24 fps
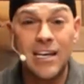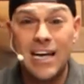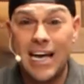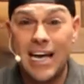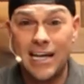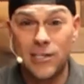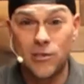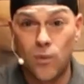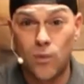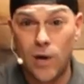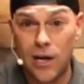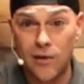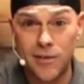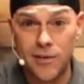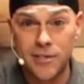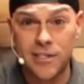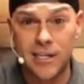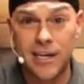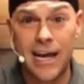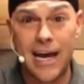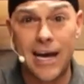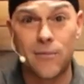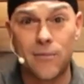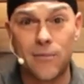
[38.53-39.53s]
as well as
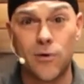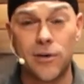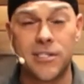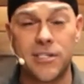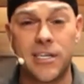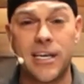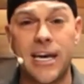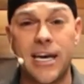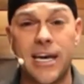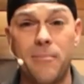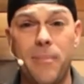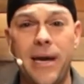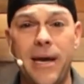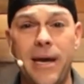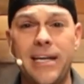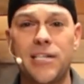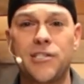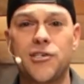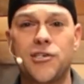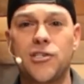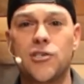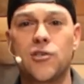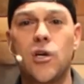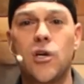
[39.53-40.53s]
an AdWords campaign.
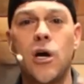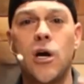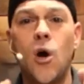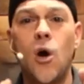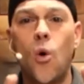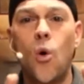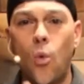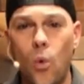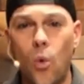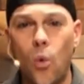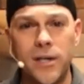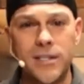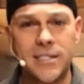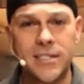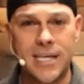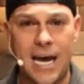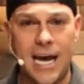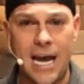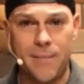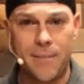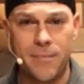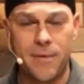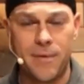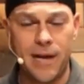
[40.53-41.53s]
It's just one
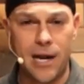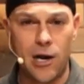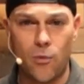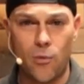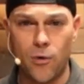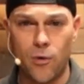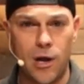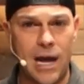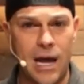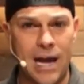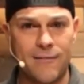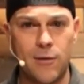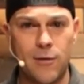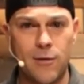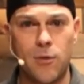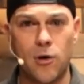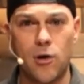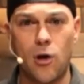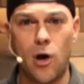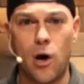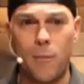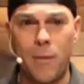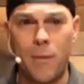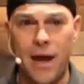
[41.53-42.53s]
type, and I don't want to ever
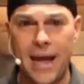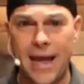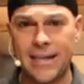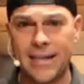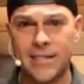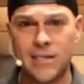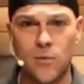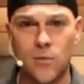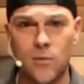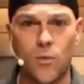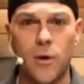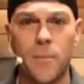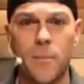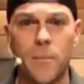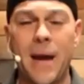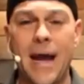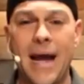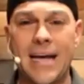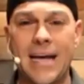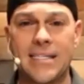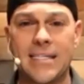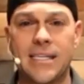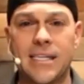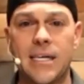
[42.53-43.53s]
put all my eggs in one
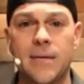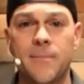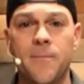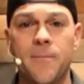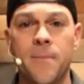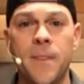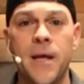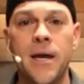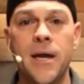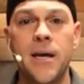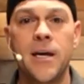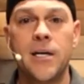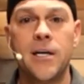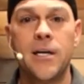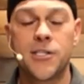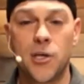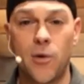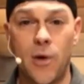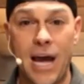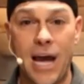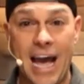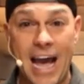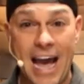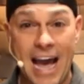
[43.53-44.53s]
basket.
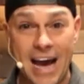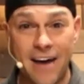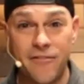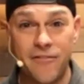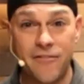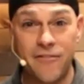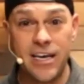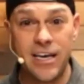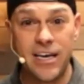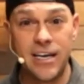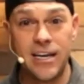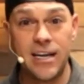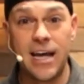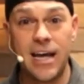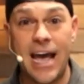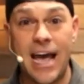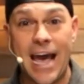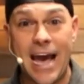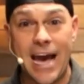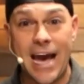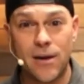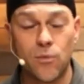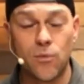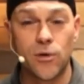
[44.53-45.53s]
So having
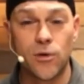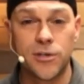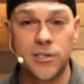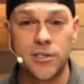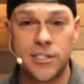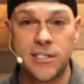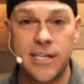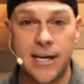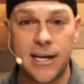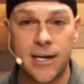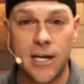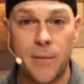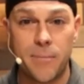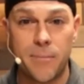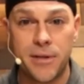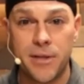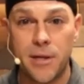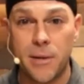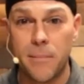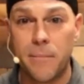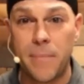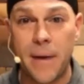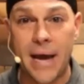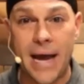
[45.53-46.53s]
AdWords set up in
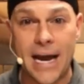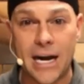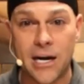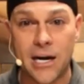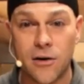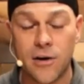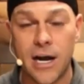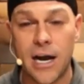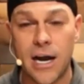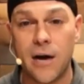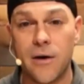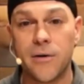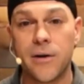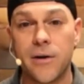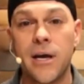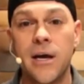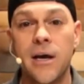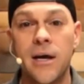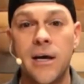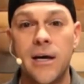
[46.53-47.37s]
the background